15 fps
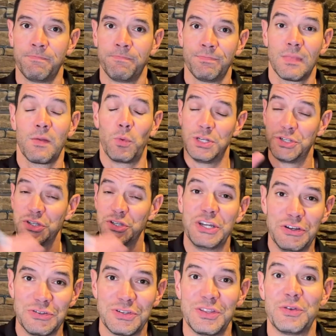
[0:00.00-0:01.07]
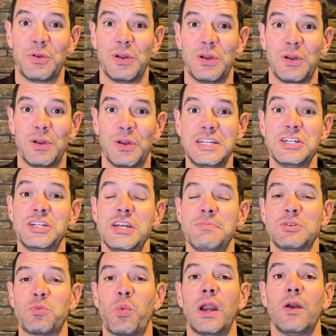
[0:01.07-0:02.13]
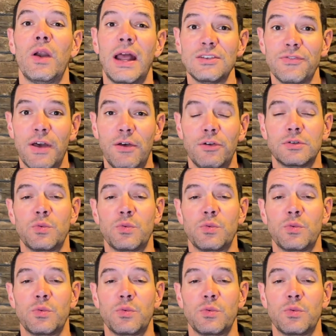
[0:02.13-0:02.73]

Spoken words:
which is a good news. The relationship is where, as founders,